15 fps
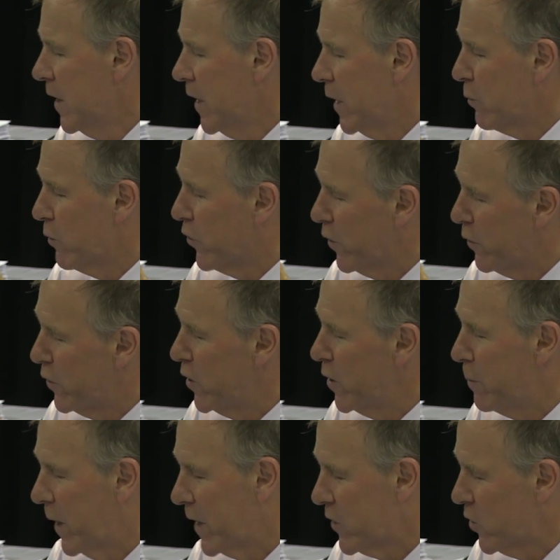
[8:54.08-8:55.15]
It was reviewed
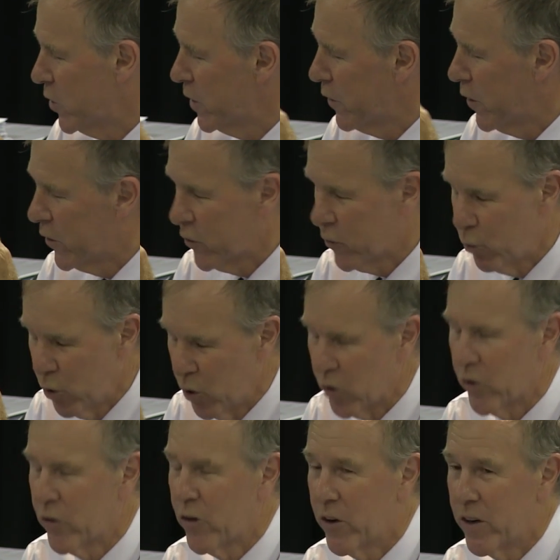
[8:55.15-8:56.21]
by 2 of the world
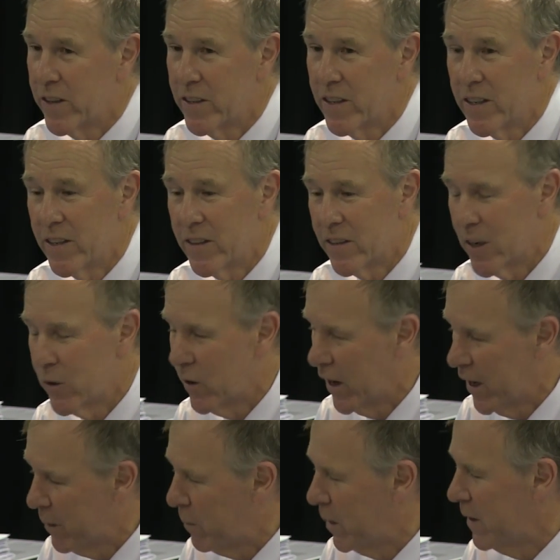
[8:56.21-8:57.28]
authorities. They were
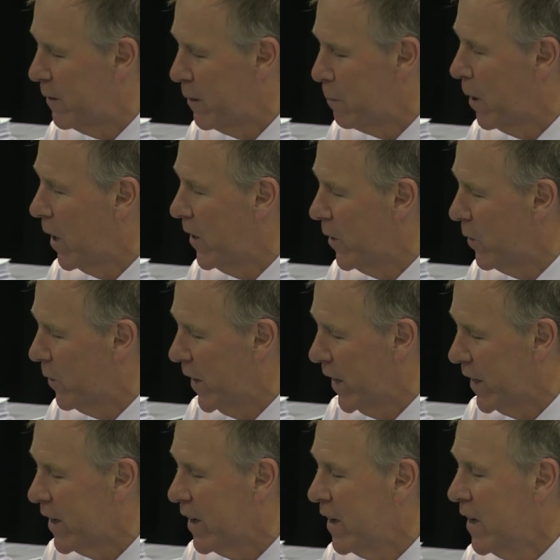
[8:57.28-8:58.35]
unbelievably blown
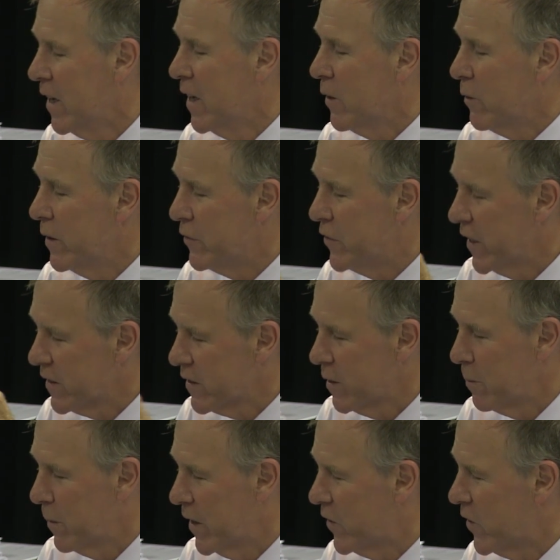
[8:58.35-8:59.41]
away. We've just
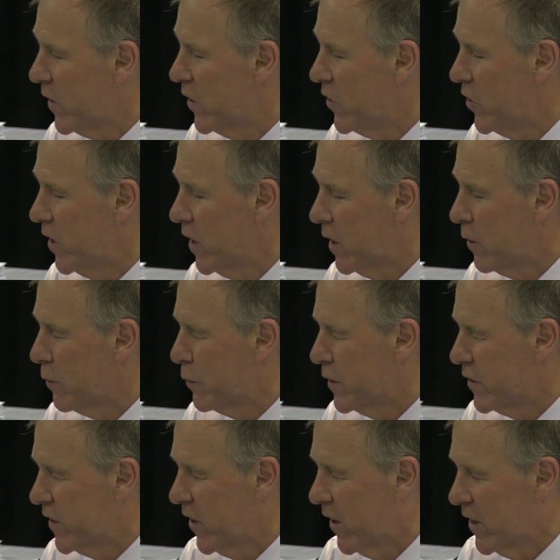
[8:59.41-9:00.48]
submitted to the Journal of
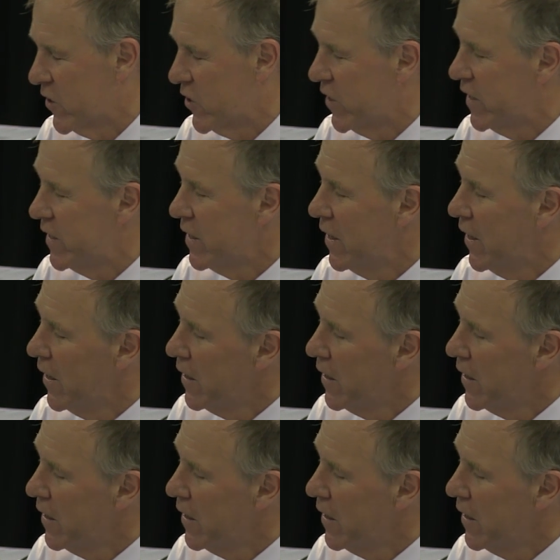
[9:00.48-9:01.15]
Physiology.